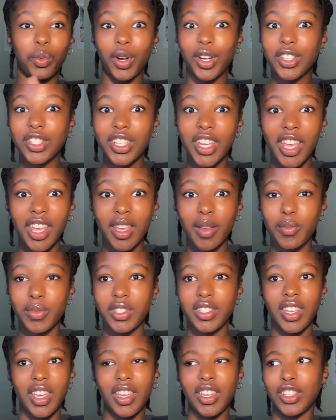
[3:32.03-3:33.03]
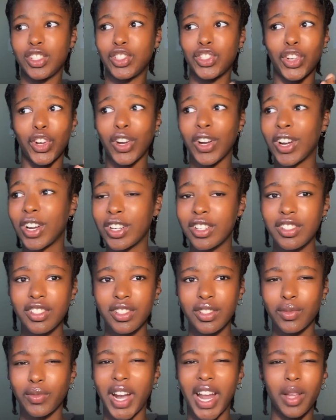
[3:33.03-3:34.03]
worships,
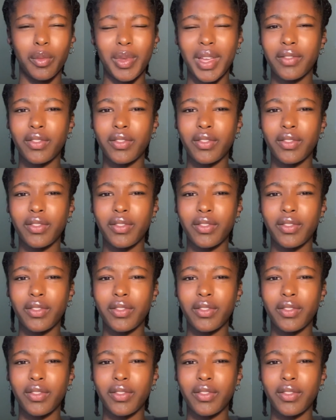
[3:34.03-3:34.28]
church, right?